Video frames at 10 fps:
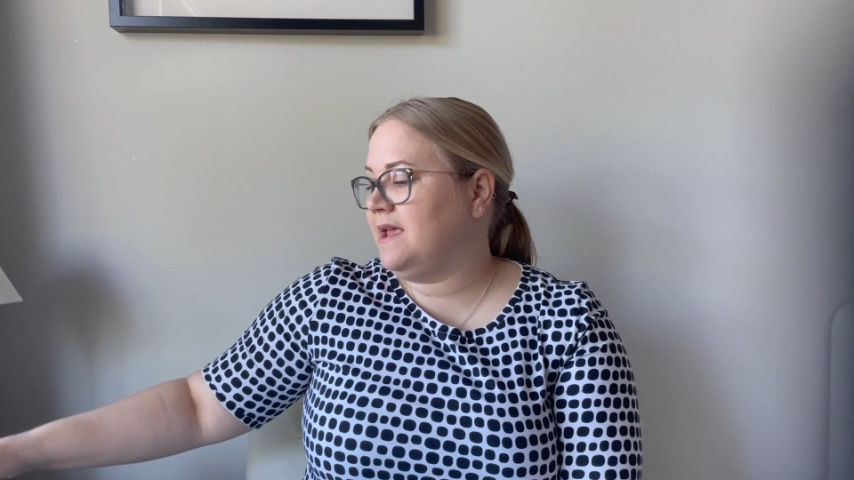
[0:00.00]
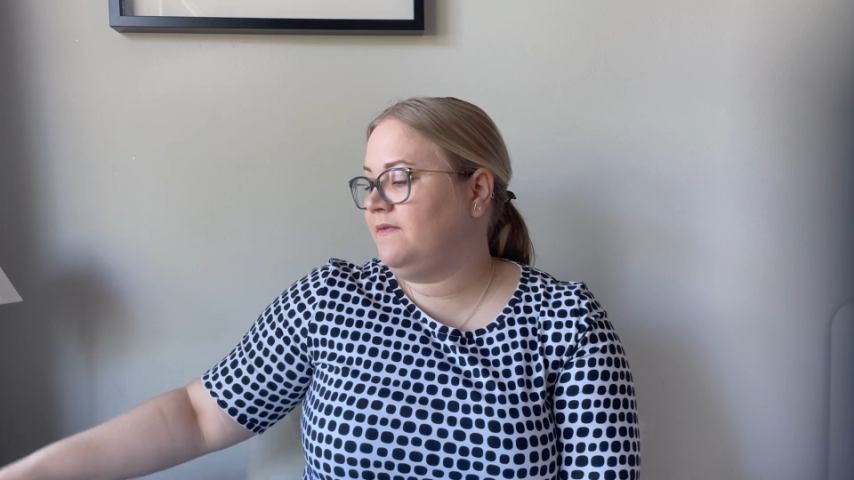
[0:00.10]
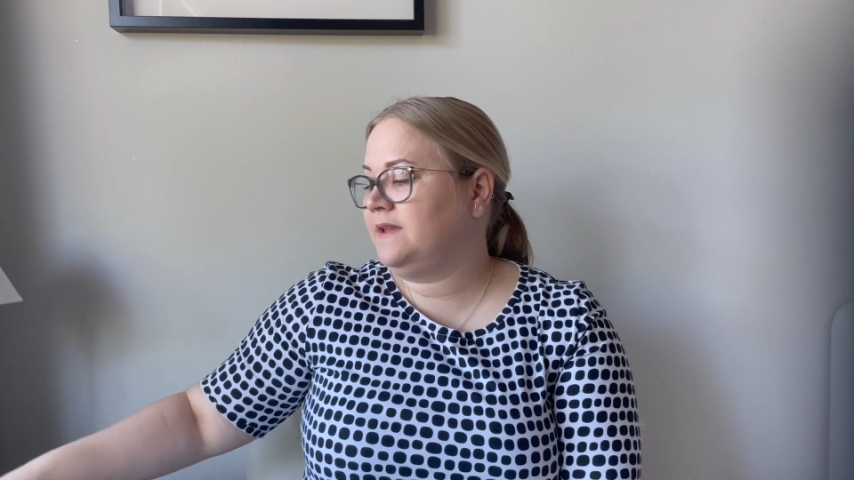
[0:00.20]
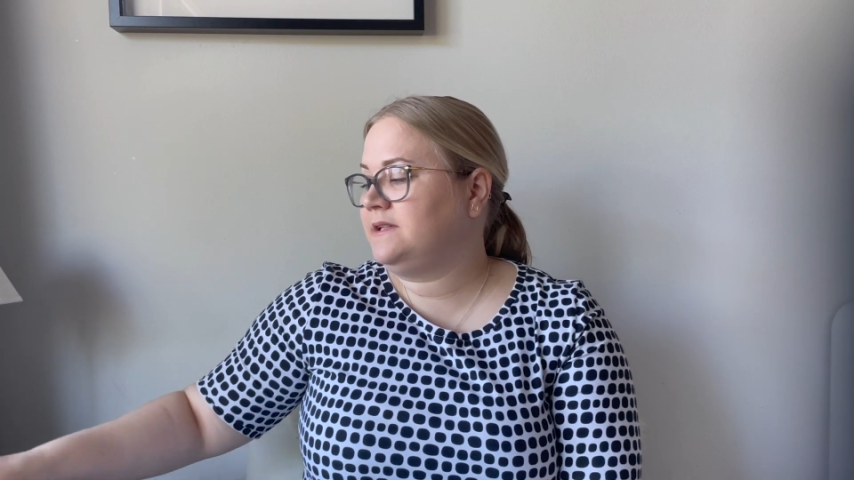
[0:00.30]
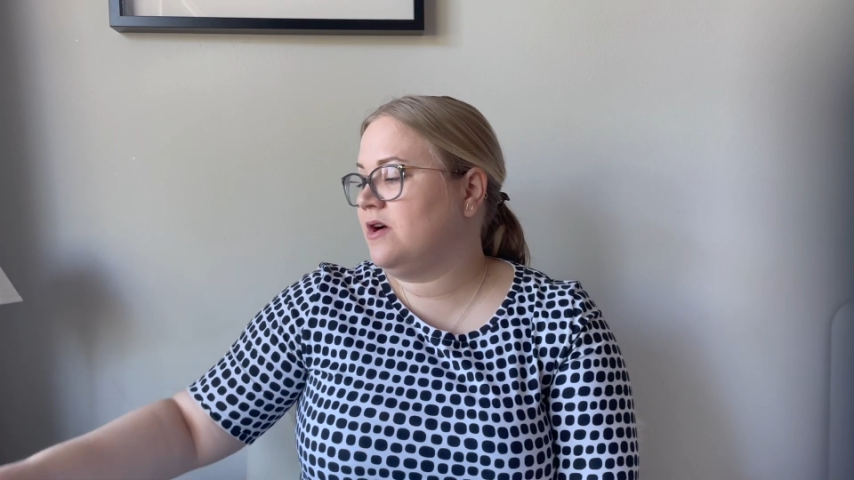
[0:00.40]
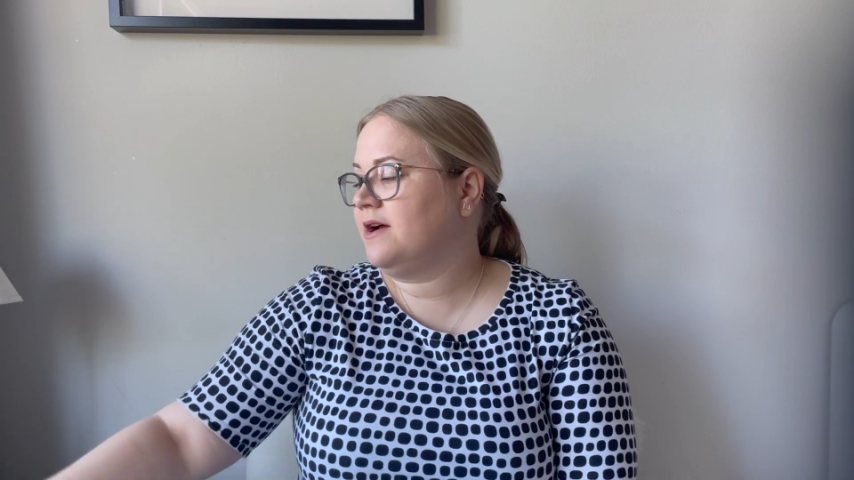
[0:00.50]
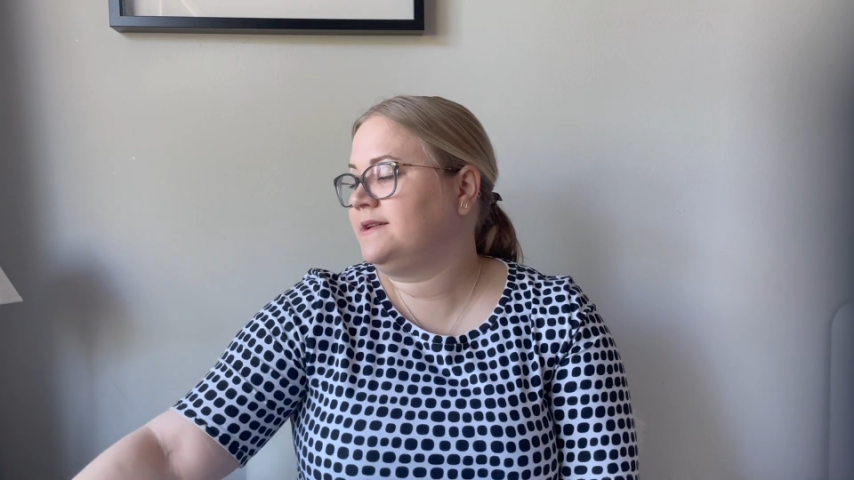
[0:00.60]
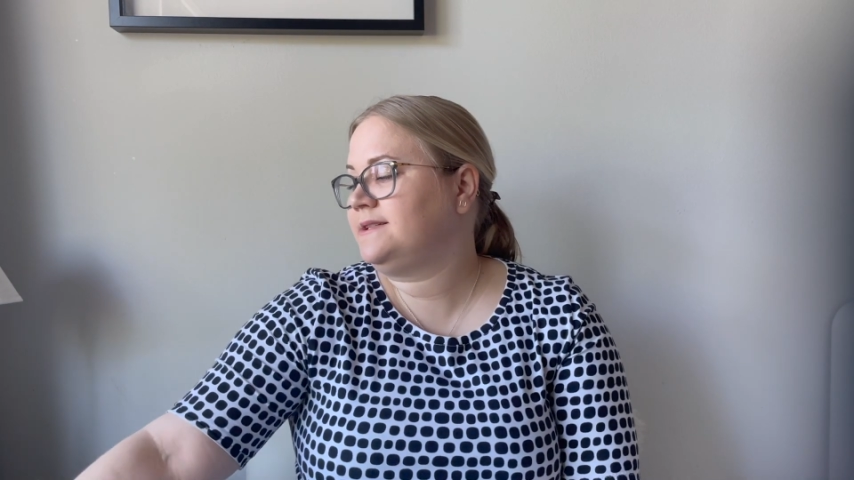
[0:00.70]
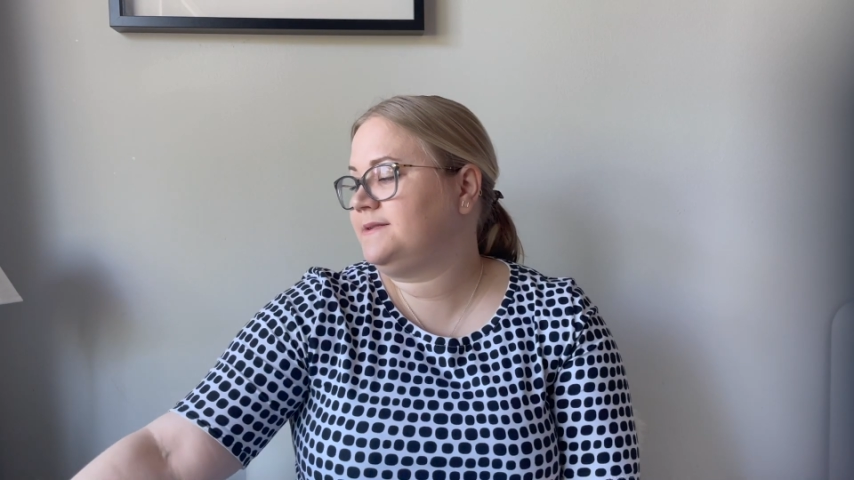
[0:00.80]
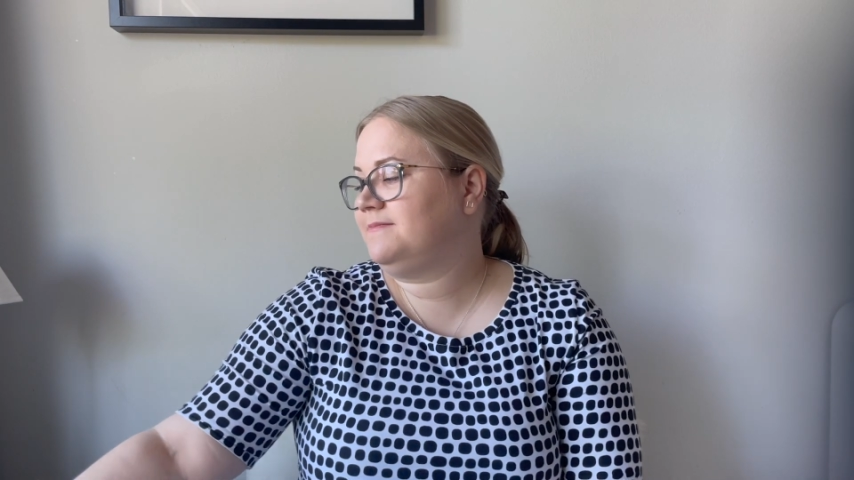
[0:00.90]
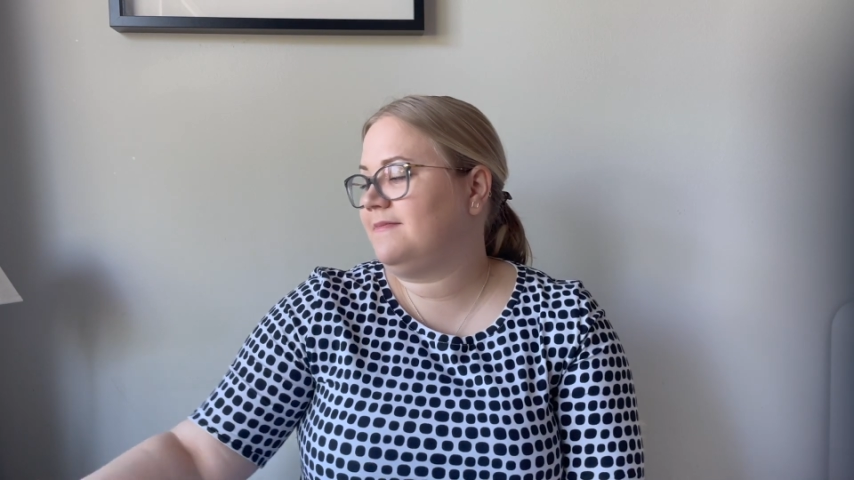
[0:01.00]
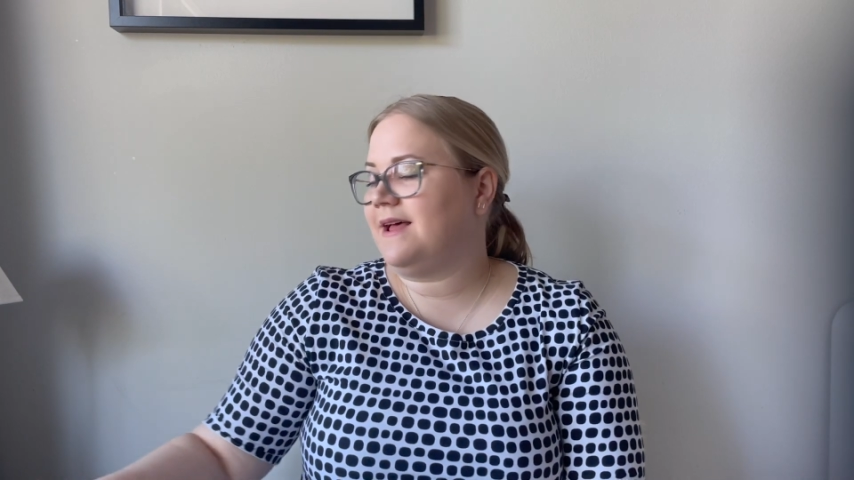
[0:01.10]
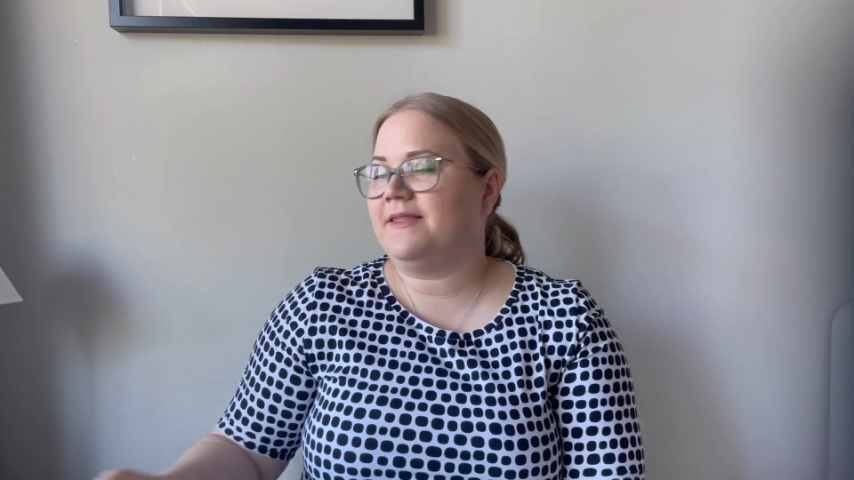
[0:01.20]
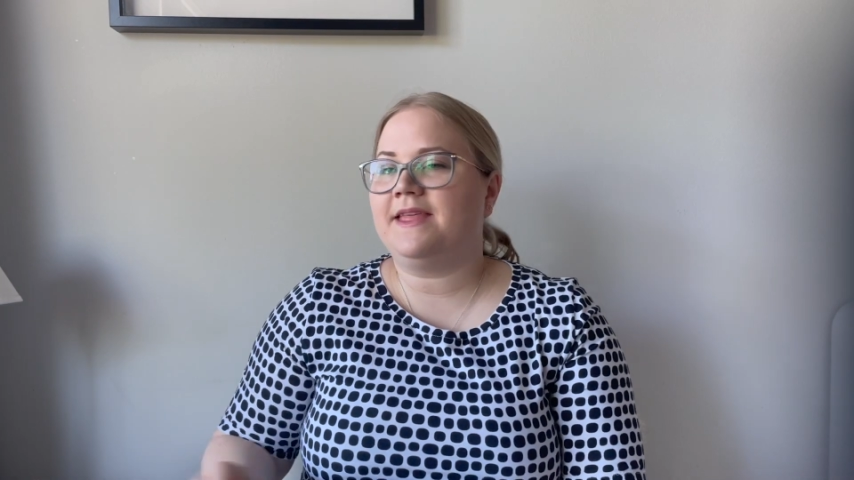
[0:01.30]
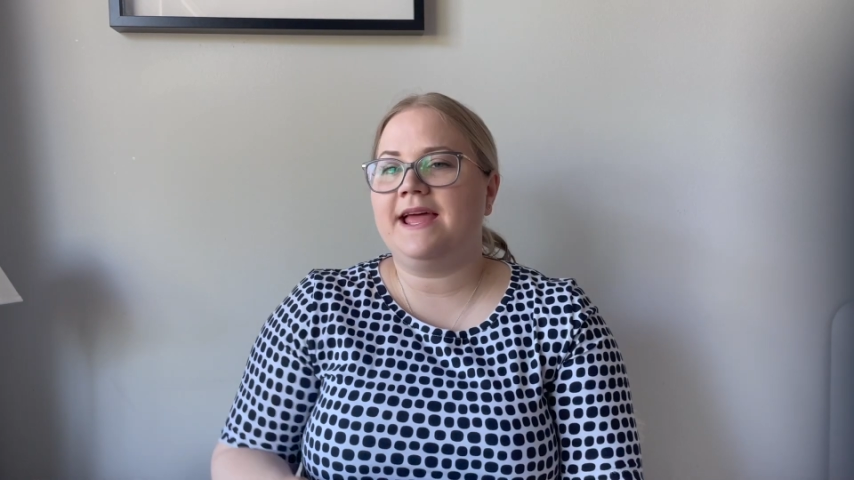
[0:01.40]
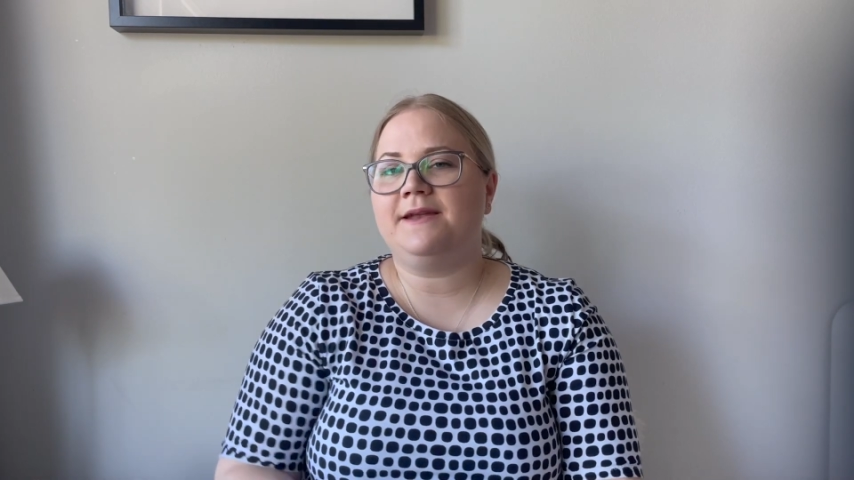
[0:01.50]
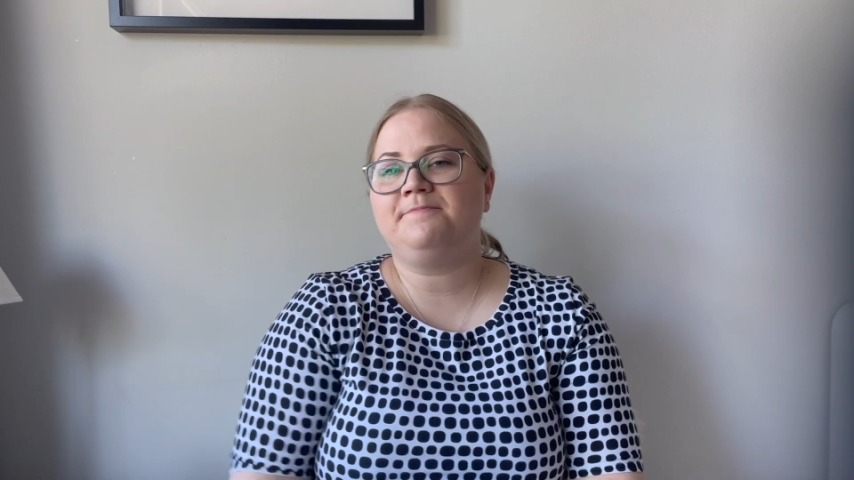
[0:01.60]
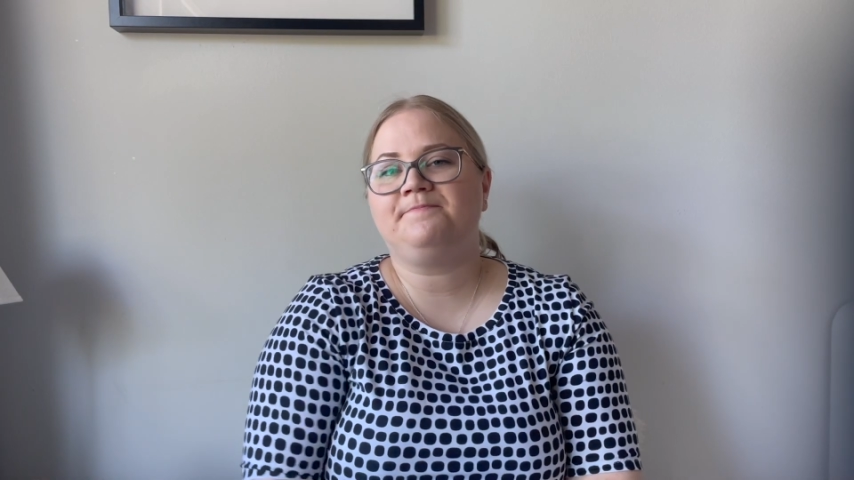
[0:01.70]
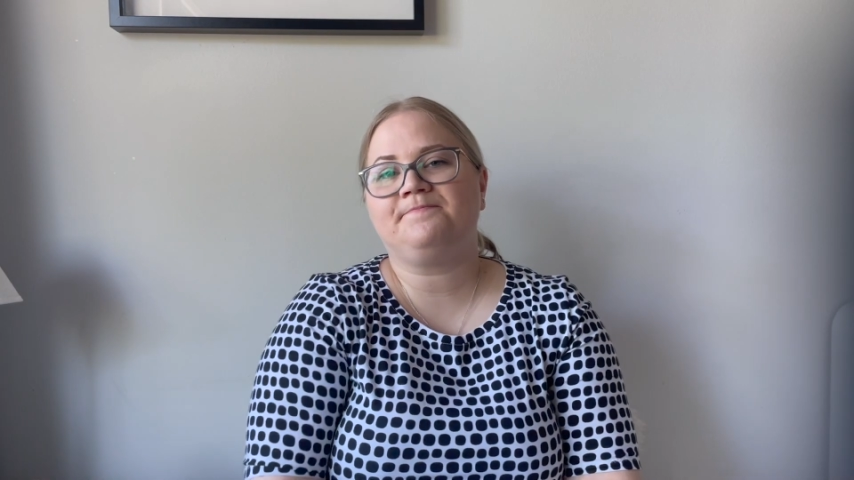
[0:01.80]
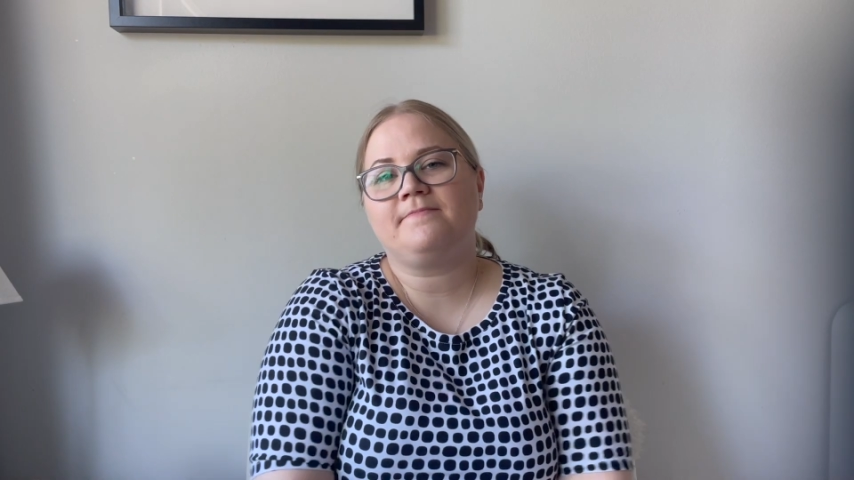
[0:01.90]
gifted yarns, and then